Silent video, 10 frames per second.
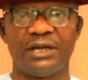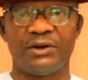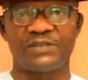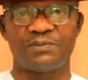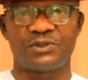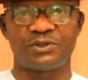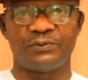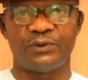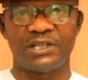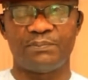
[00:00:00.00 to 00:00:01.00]
the
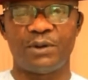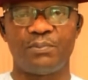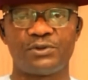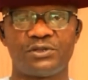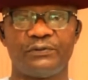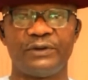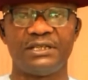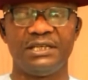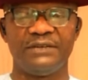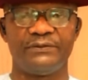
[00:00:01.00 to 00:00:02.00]
hospital for the purpose of
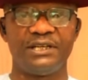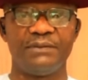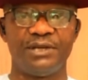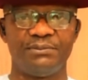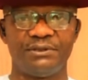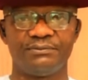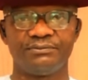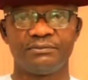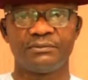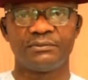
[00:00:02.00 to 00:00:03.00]
delivering a baby,
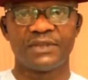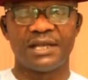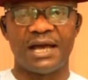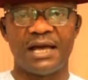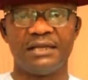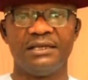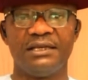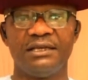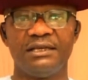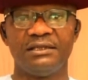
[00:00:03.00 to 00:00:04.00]
and
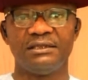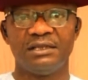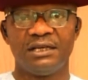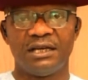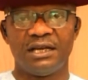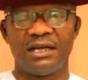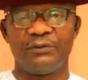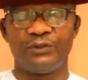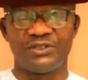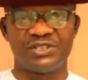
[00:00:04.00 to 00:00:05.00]
the
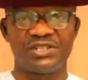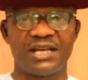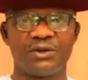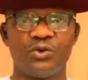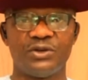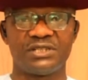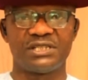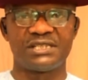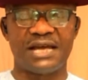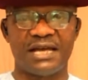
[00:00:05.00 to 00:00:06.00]
physician who is
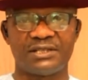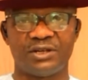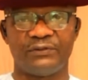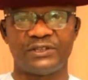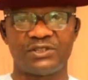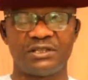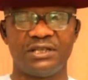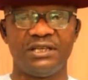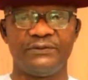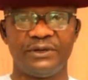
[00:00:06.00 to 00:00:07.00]
in charge of a such
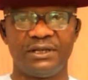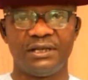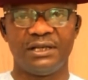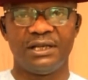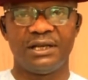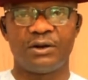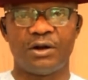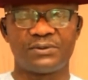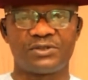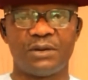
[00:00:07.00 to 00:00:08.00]
delivery
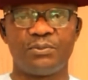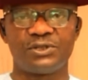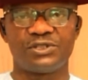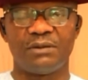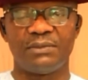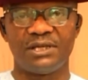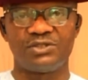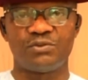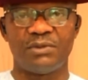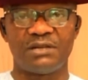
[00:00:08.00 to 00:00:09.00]
comes up with some
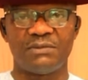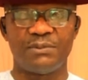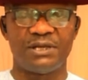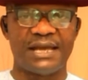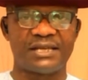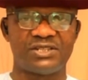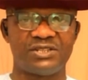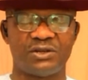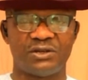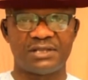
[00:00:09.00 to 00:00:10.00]
instrument, maybe like
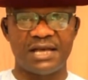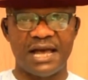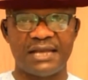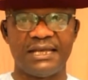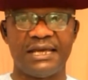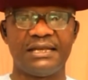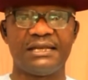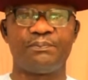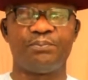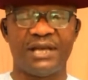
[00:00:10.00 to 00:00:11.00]
scissors, and
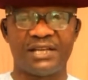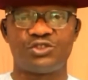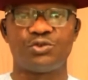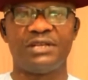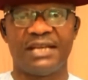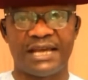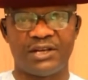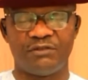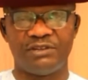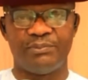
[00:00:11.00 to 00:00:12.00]
then pierces through the
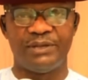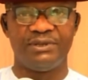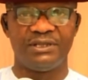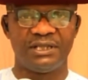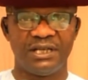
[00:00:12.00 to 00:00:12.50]
head of the baby,